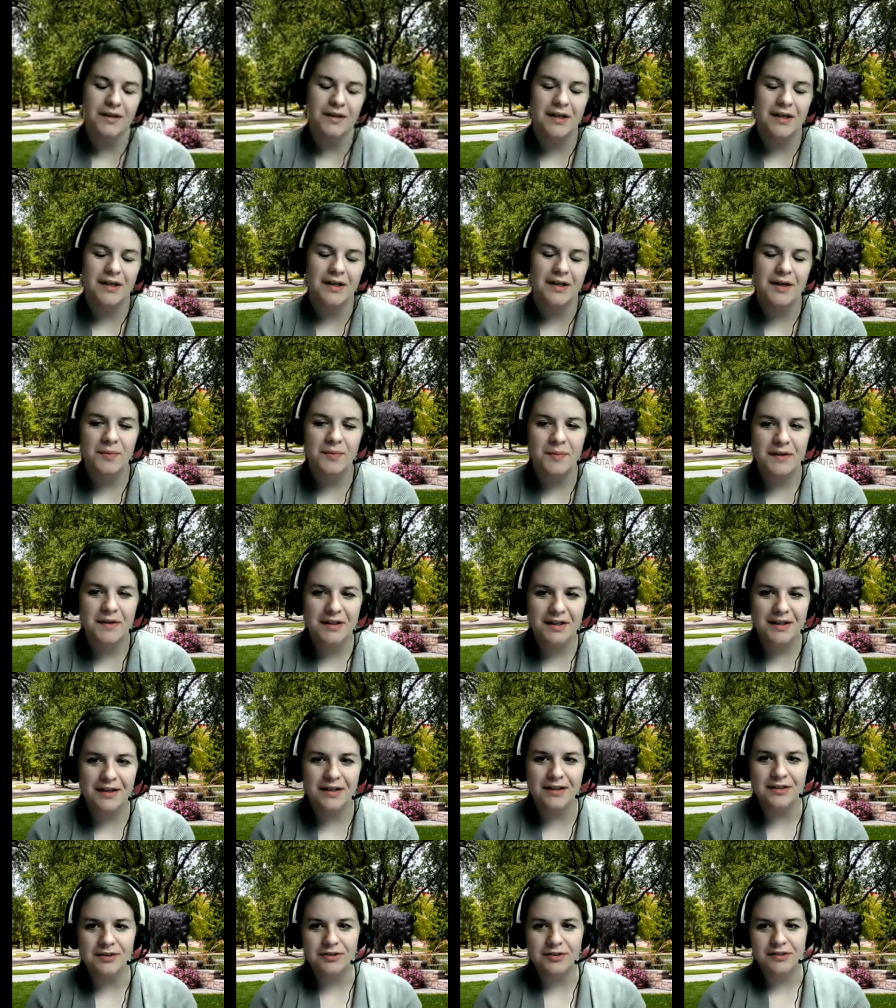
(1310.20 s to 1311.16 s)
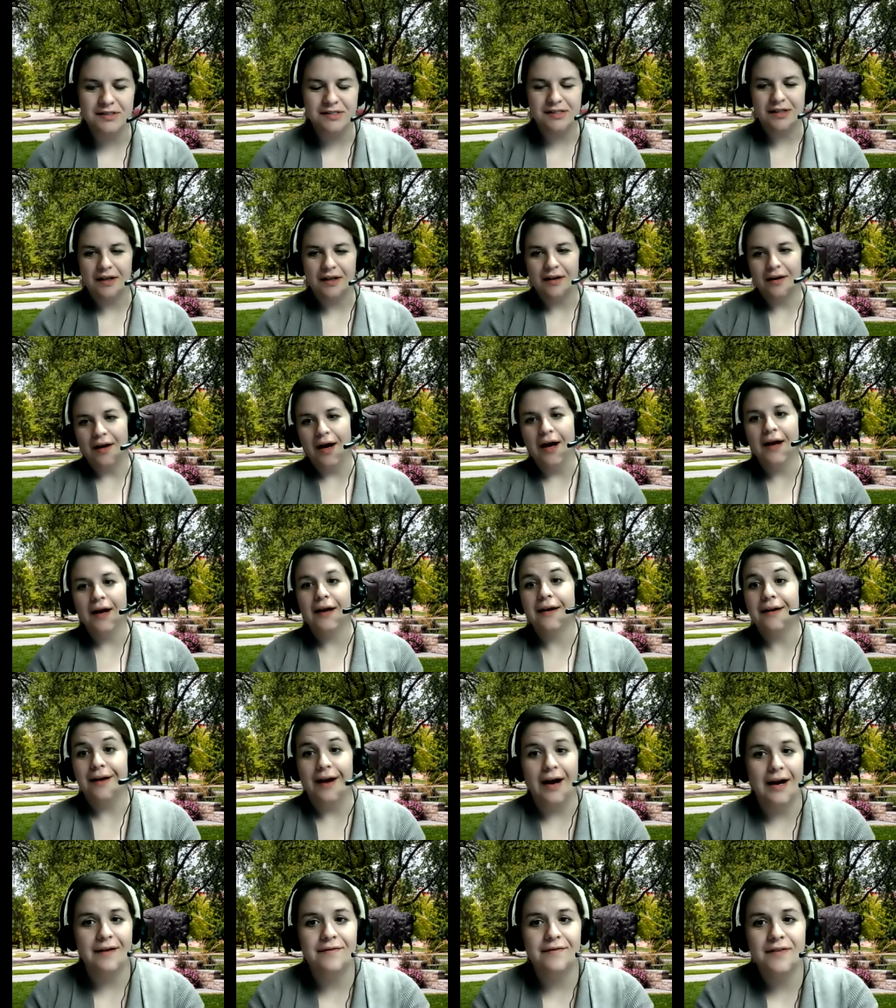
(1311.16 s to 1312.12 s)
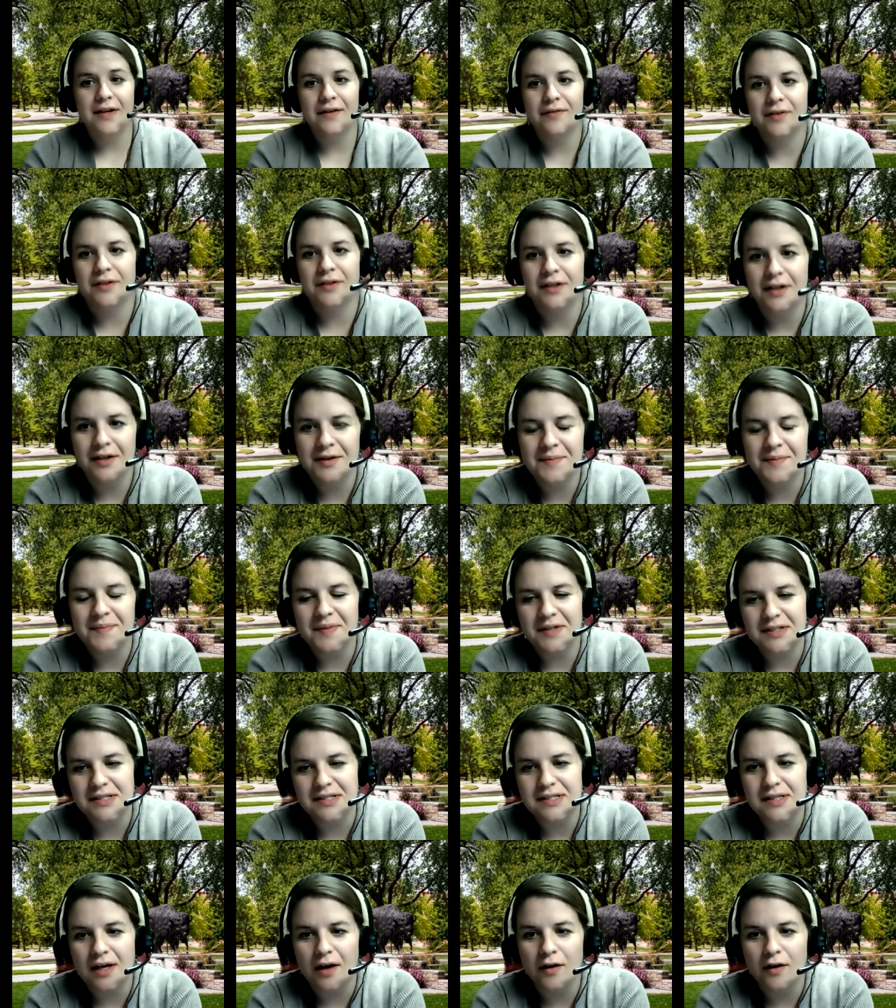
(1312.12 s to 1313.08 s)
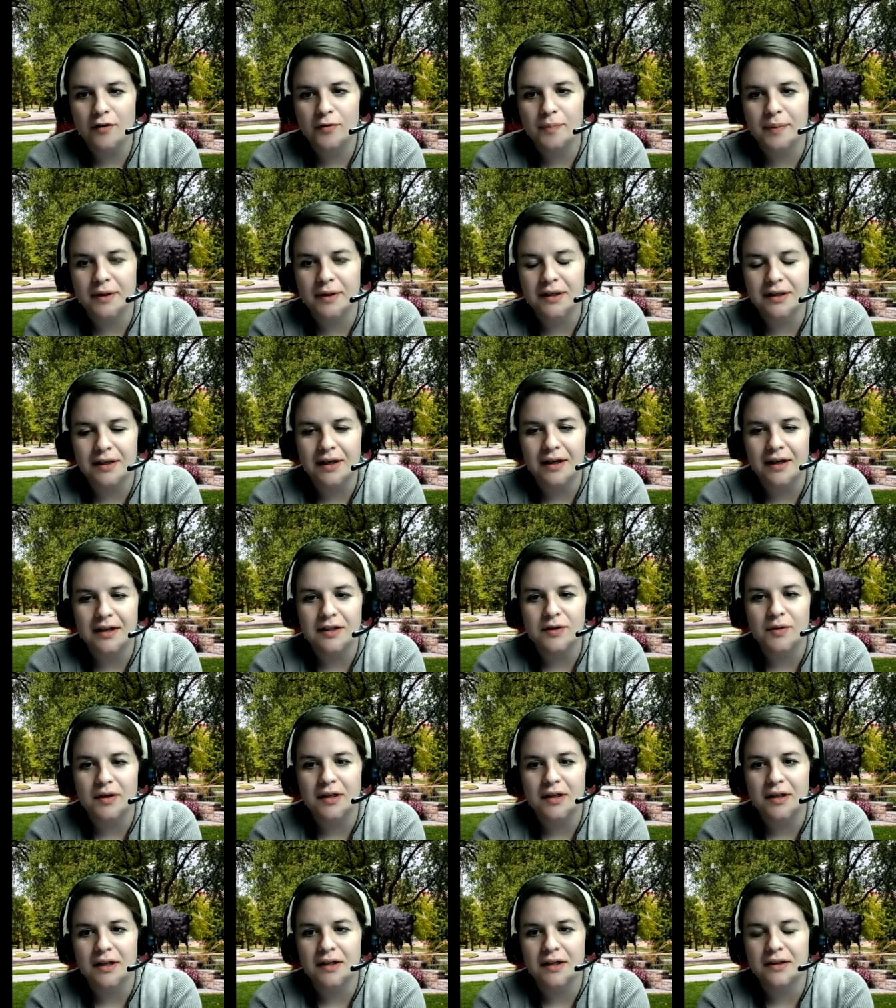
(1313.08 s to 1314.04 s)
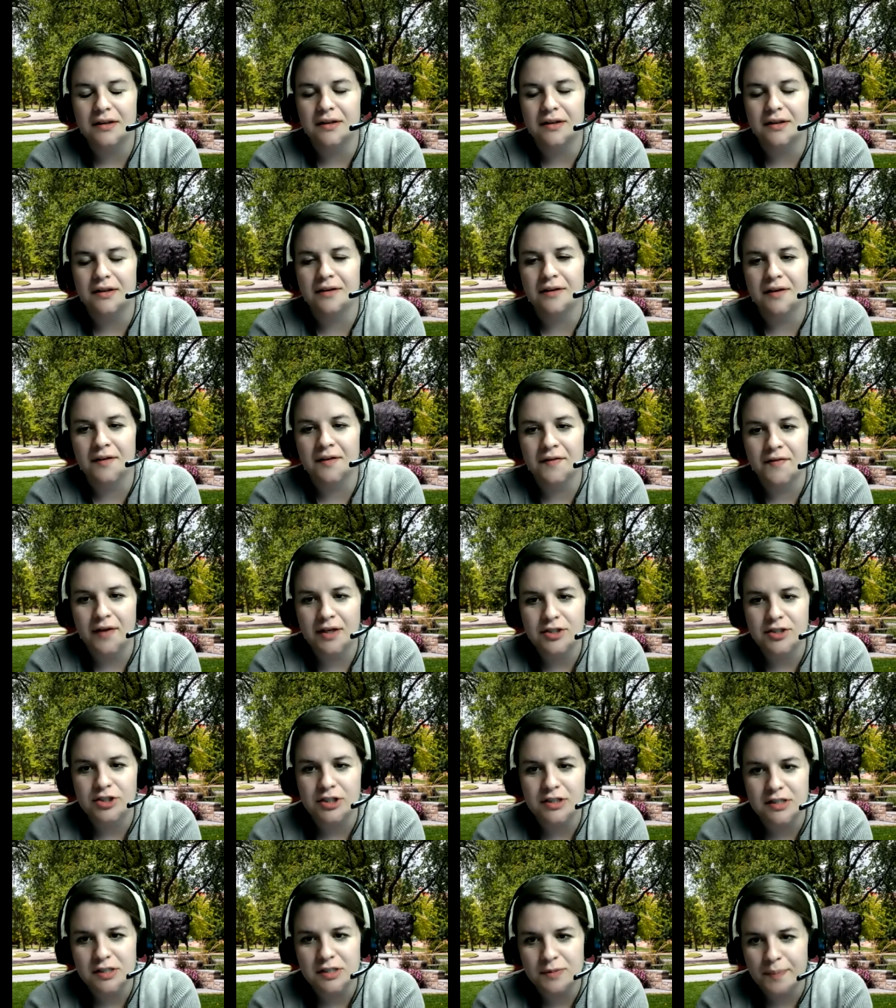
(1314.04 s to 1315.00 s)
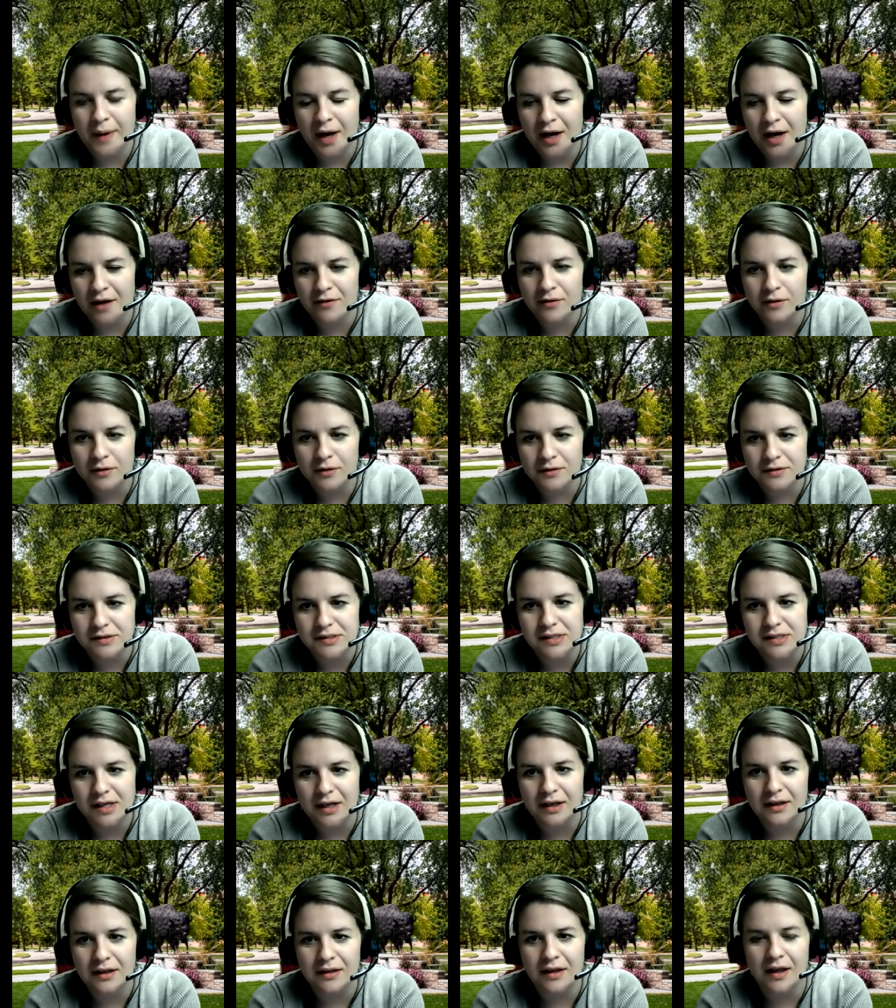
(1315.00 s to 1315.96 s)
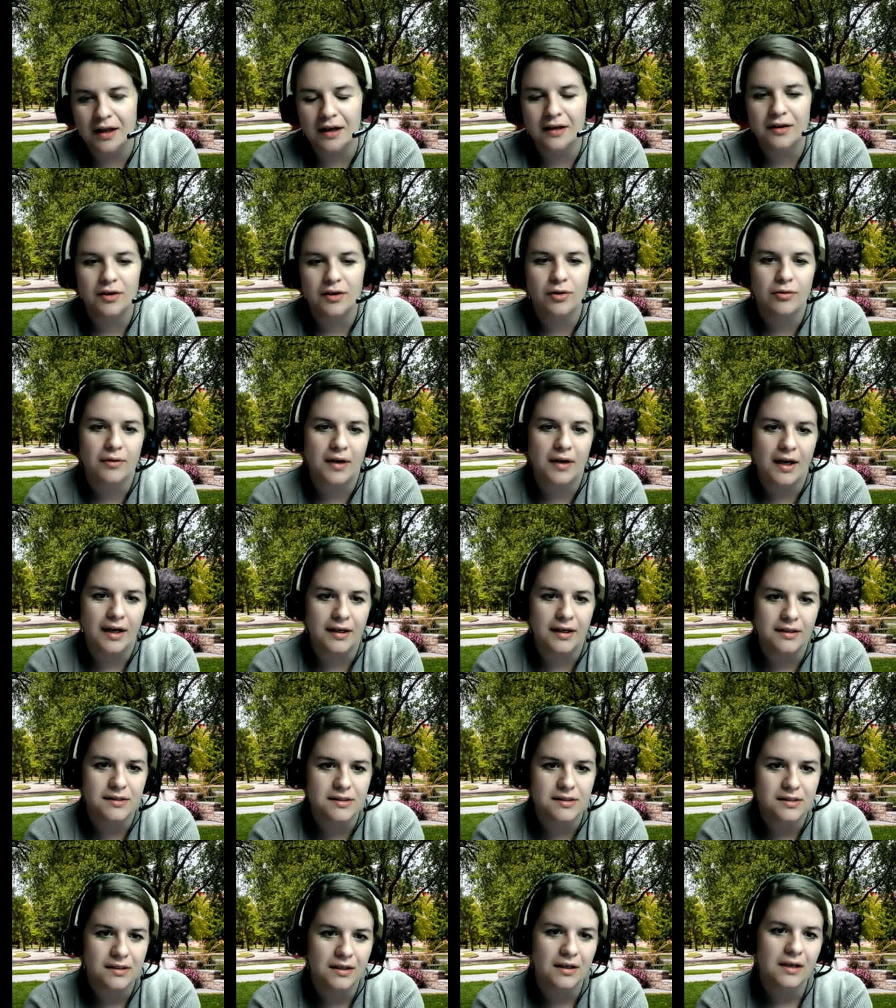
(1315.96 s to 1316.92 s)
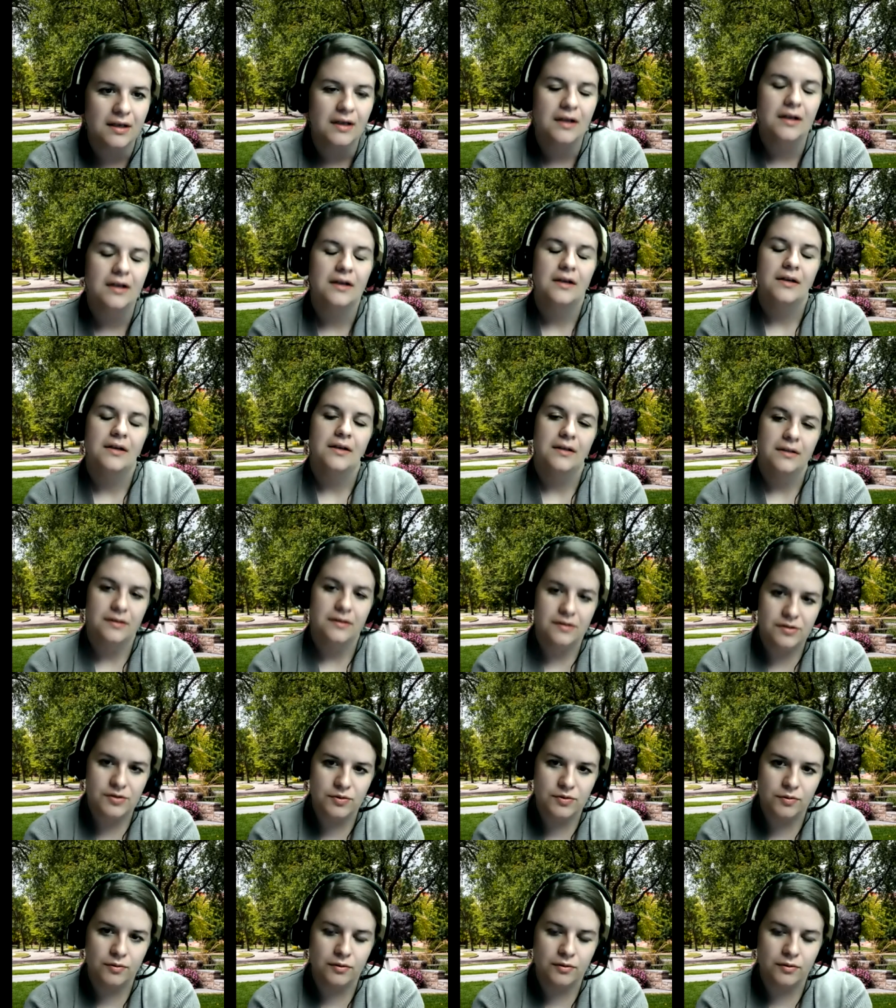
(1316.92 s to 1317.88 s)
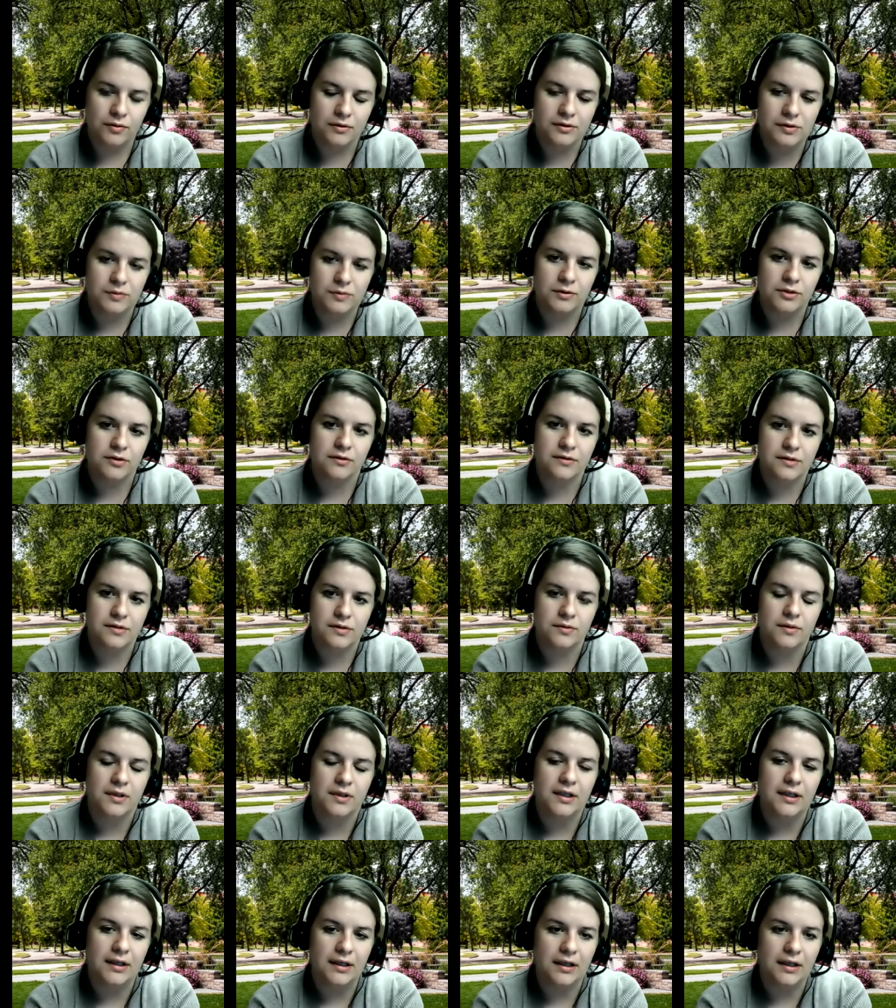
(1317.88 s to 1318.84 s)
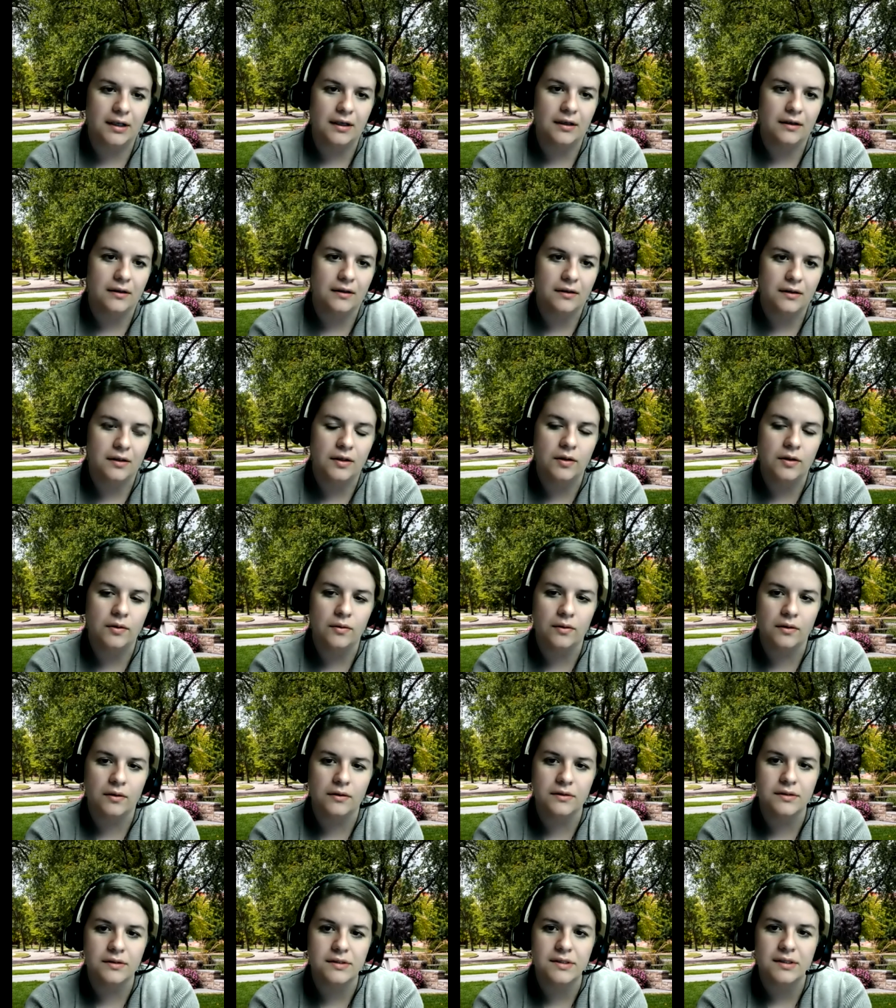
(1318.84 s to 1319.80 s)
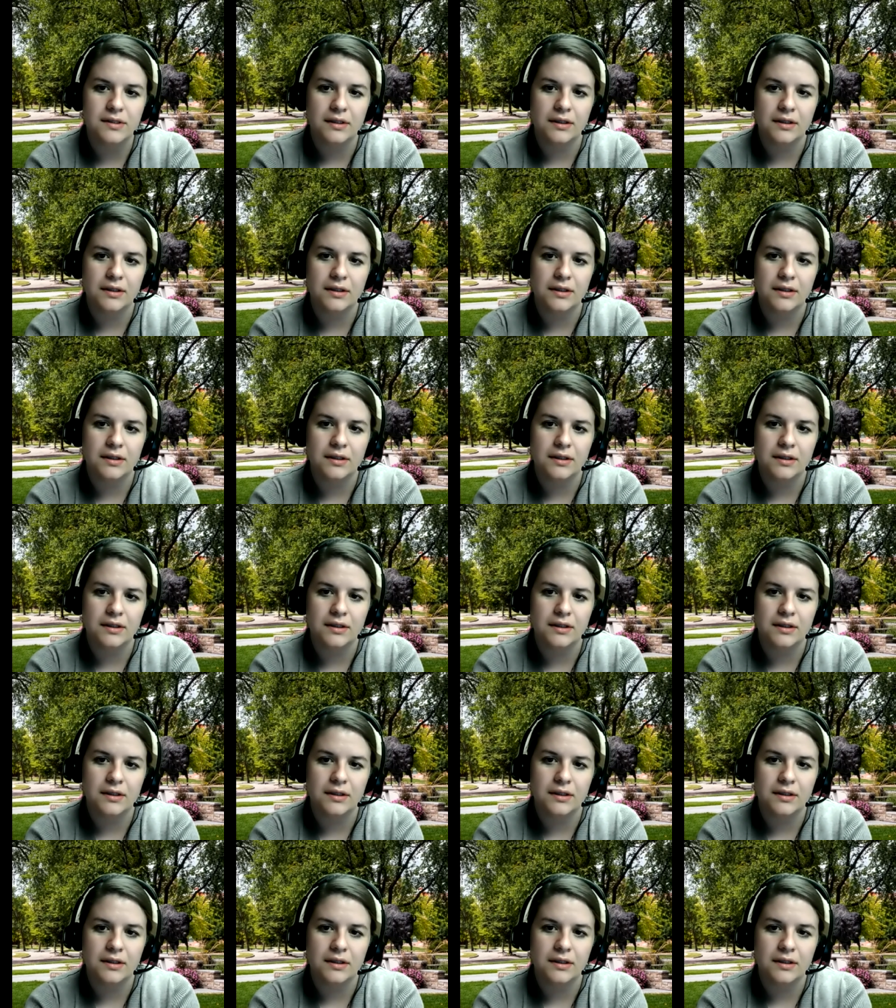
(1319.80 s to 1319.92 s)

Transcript: be just I I've never done them myself, but yeah, you can get the veggie spirals and then create mm zoodles, which are zucchini noodles. Mm. And